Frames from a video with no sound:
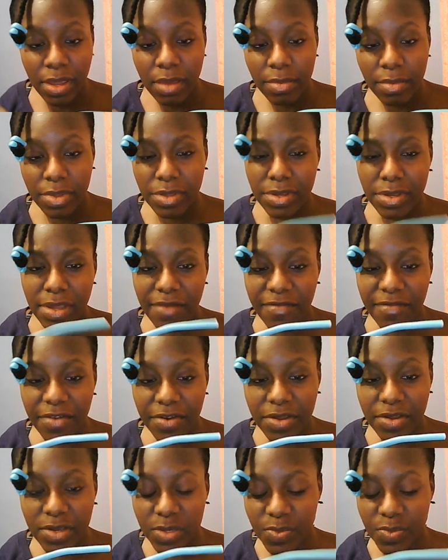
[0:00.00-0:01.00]
They're not very
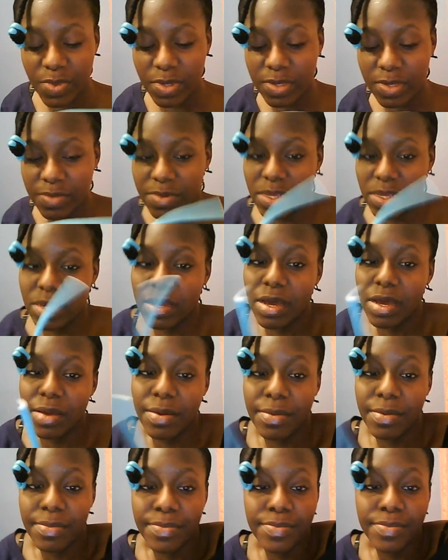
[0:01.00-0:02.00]
expensive. They
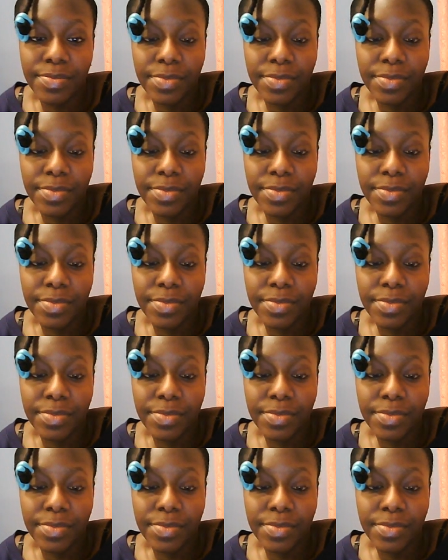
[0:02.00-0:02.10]
come,